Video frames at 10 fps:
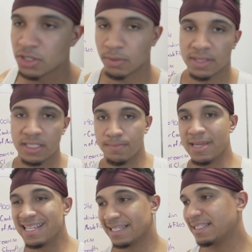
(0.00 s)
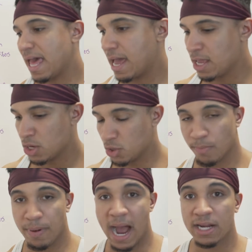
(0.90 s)
So what this means is that your
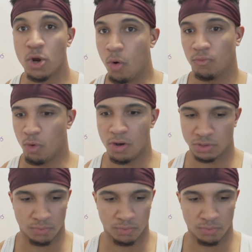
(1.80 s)
body overall,